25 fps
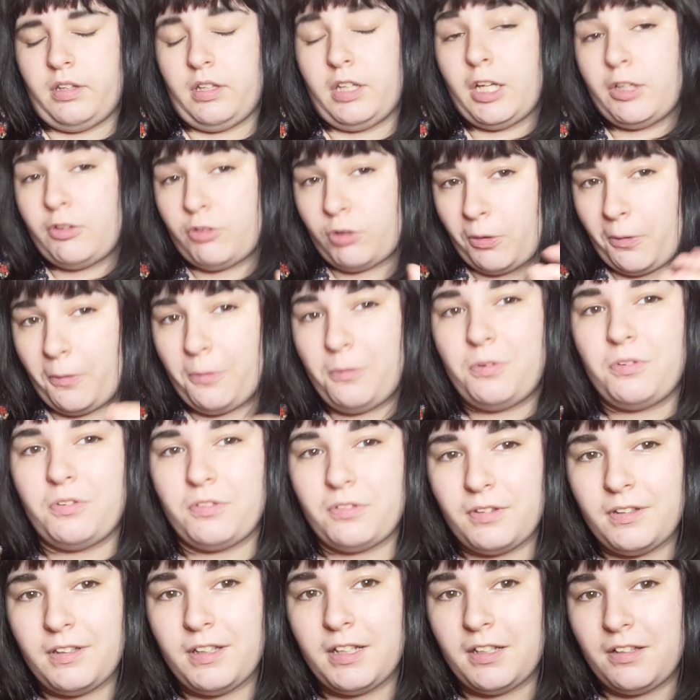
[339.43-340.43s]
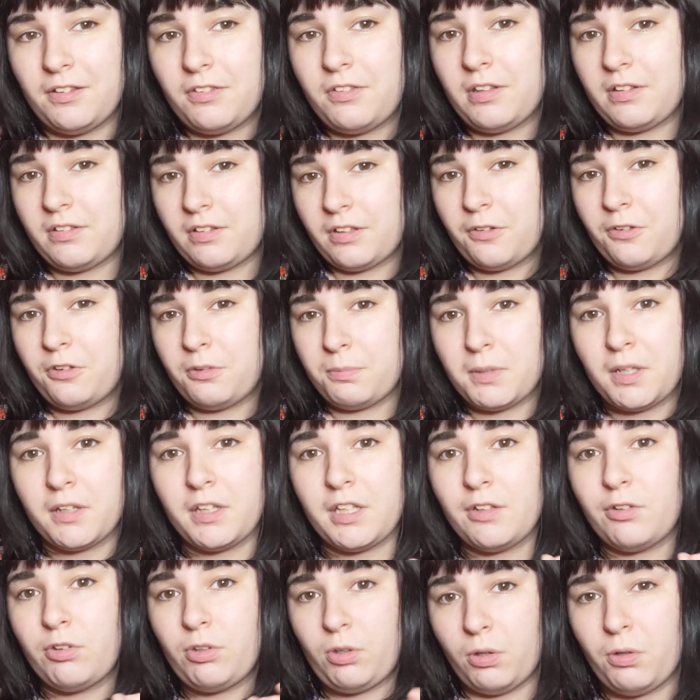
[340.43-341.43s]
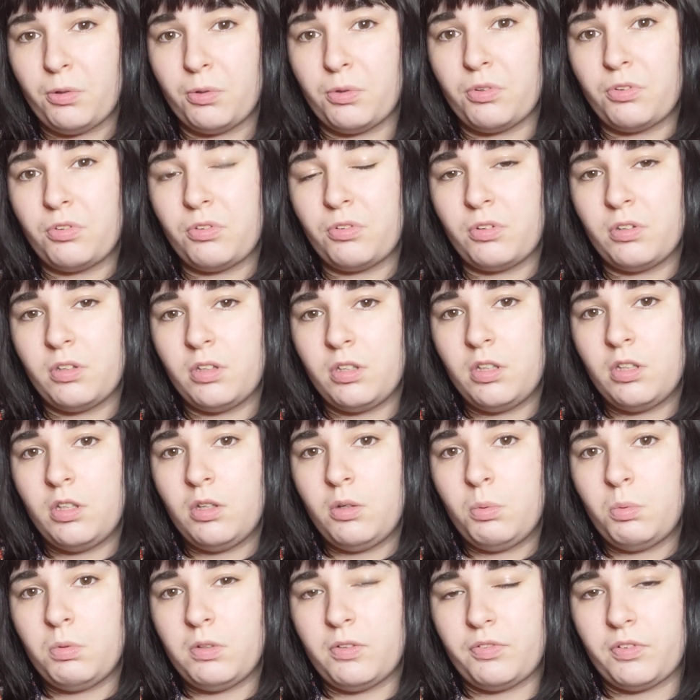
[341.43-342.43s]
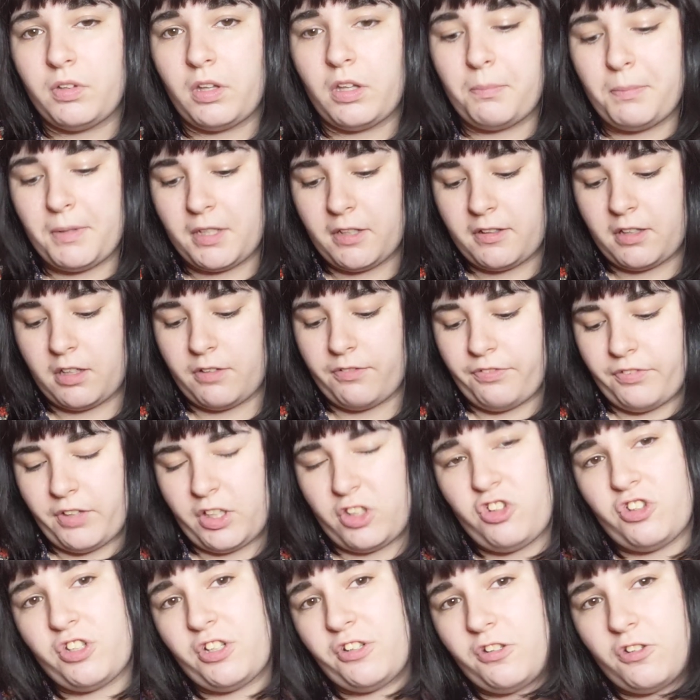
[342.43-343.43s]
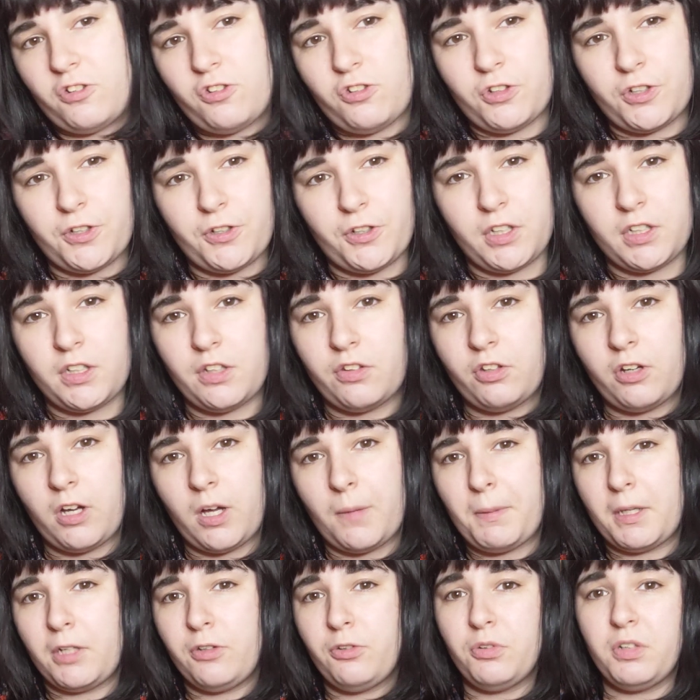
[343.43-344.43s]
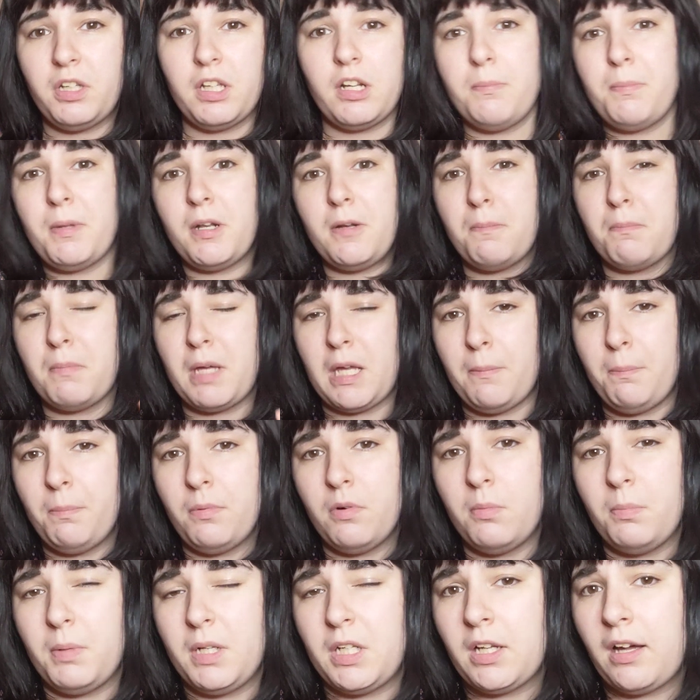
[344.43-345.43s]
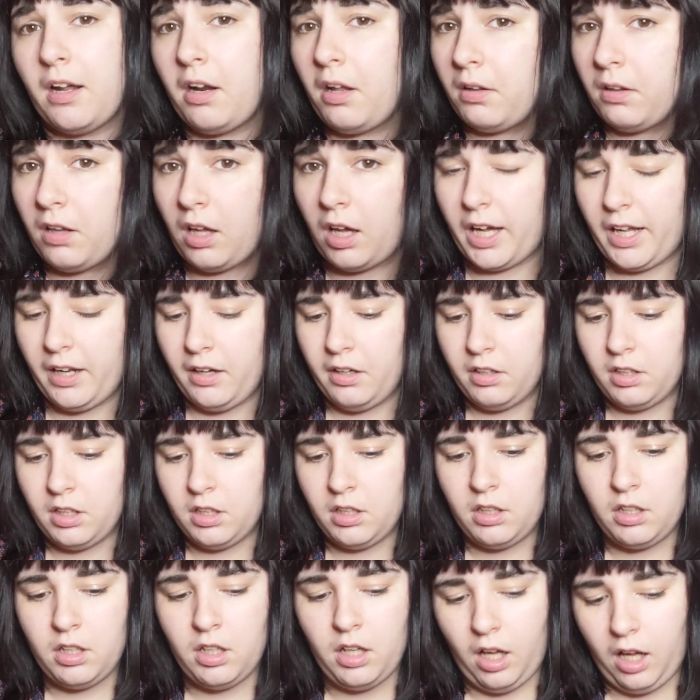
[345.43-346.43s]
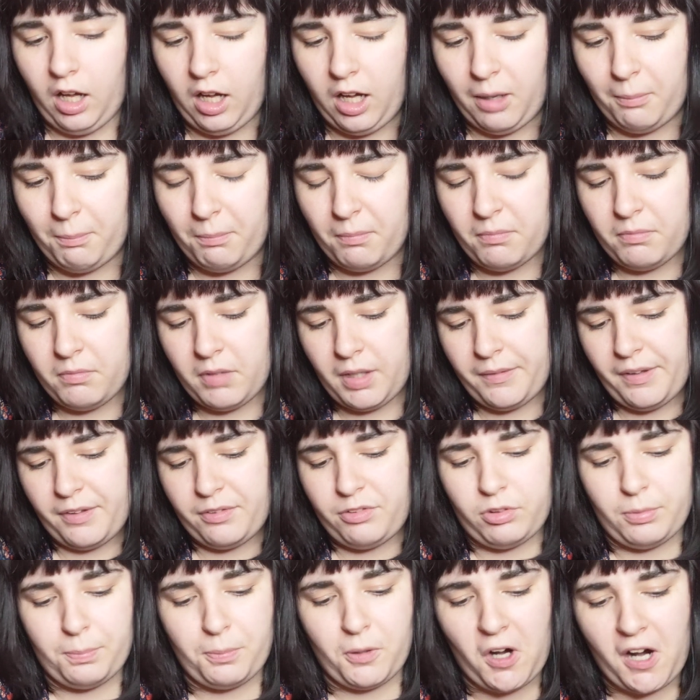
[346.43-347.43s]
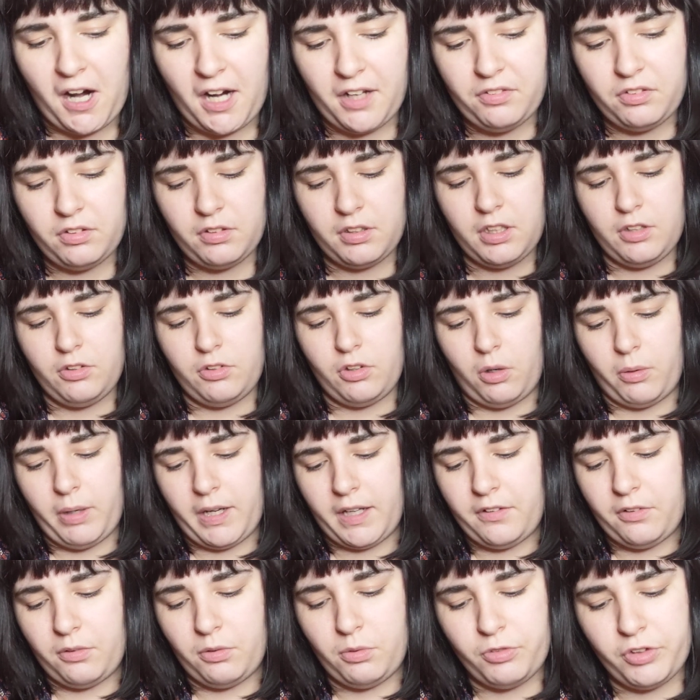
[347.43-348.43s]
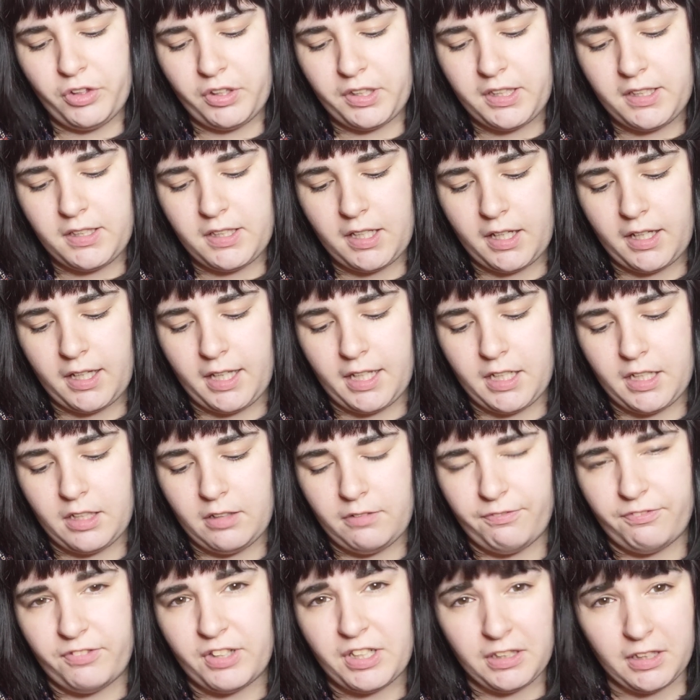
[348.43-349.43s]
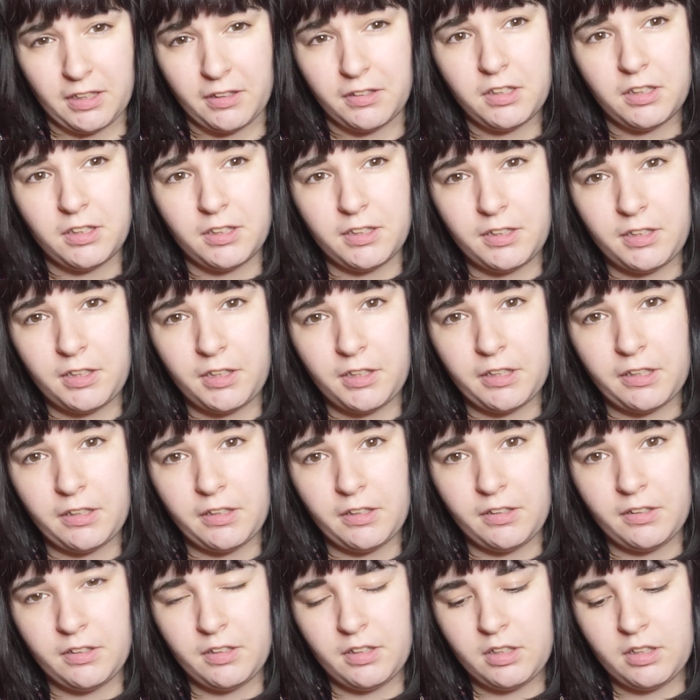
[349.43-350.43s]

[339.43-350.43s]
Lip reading: a toast. It does smell like toast with a little bit of confectionery sugar on the top. I do get a bit of maple, but not a lot. Surprisingly though, I don't really get any vanilla in here.